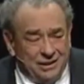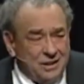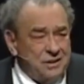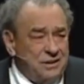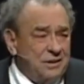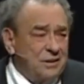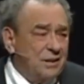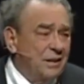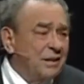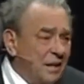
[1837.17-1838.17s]
This
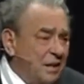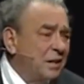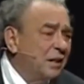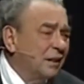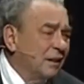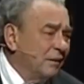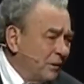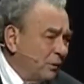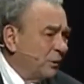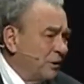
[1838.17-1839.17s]
is the teaching of
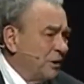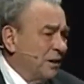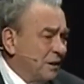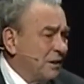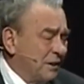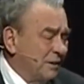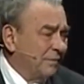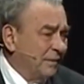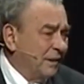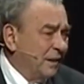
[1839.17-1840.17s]
the Lord Jesus.
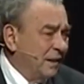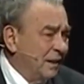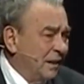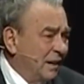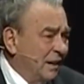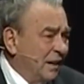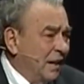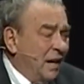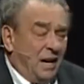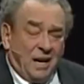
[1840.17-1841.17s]

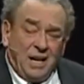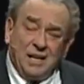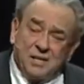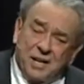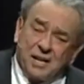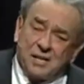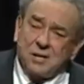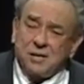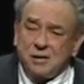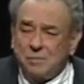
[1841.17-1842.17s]
And he
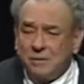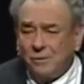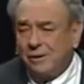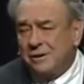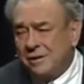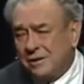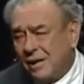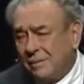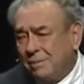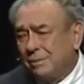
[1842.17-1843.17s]
sets before his
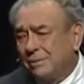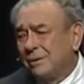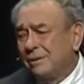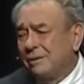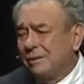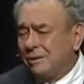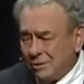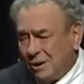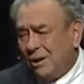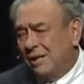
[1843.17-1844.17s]
disciples
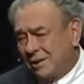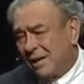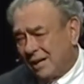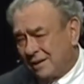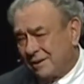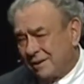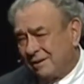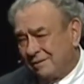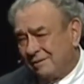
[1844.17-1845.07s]
two contrasts